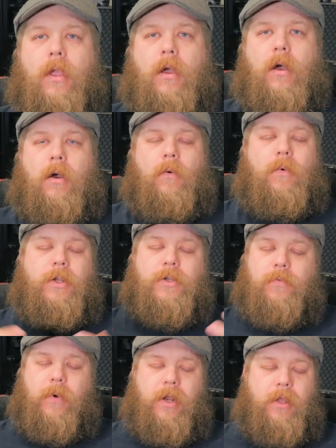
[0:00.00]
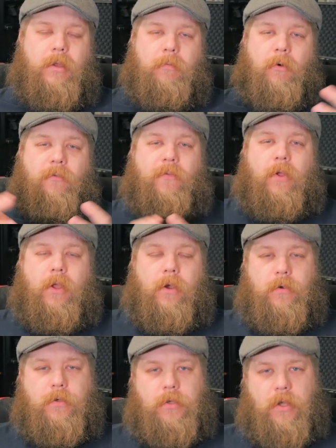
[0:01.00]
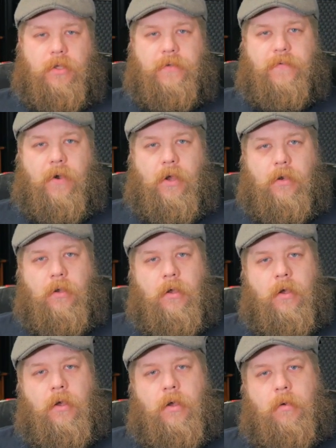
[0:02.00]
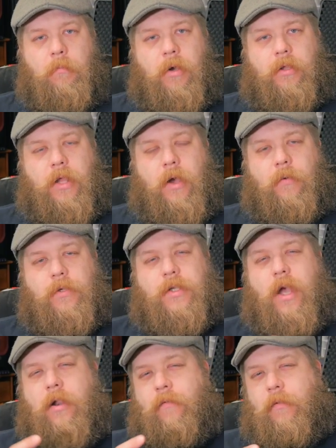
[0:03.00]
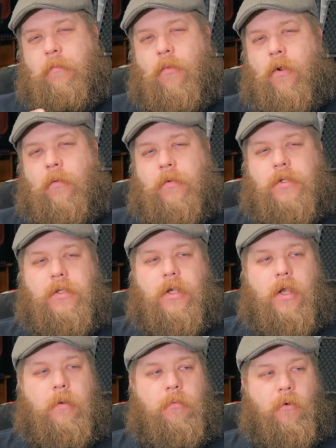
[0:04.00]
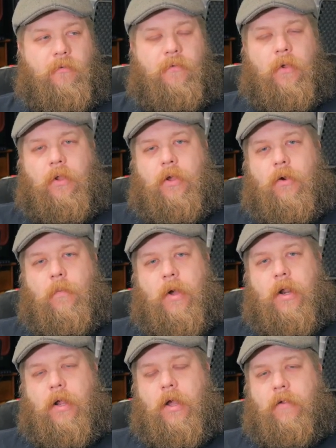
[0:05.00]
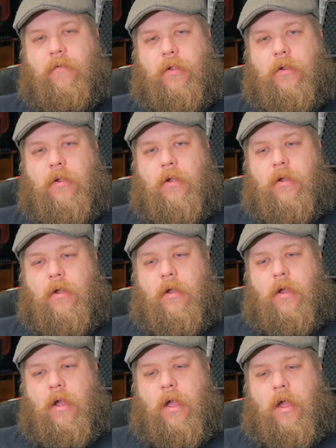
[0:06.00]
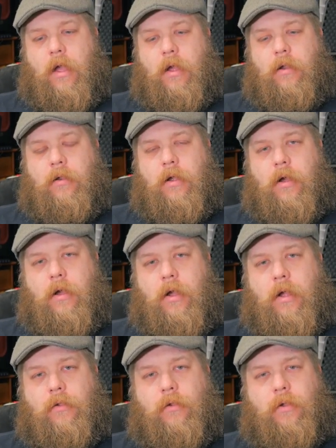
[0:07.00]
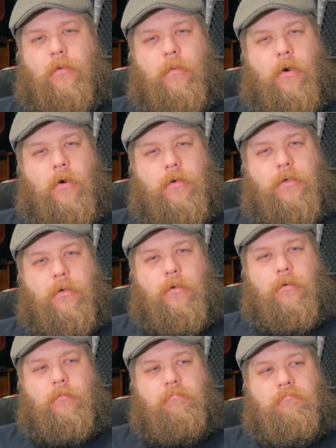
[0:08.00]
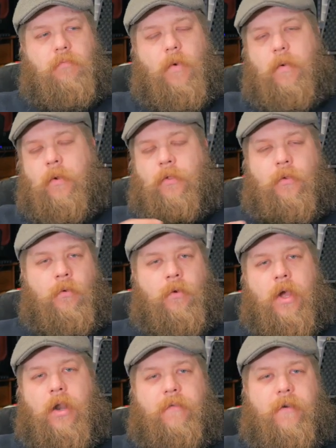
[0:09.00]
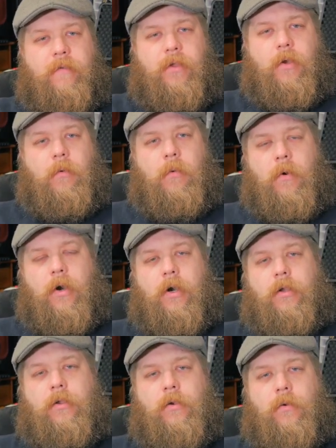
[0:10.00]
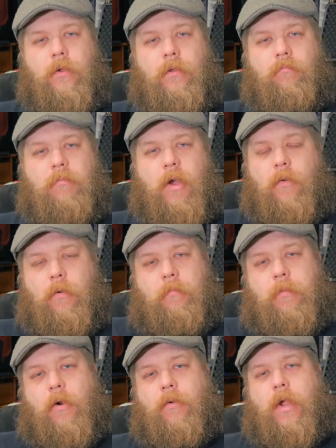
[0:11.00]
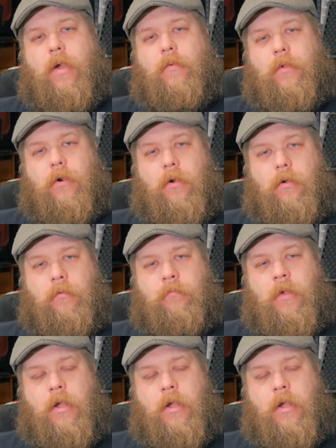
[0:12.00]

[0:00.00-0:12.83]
uh, which we need the portfolio, so that's fine. But that was kind of the point was to get a portfolio wedding out of it. And uh, at, at the rehearsal, we went through kind of everything we wanted to do, and they were okay with it all.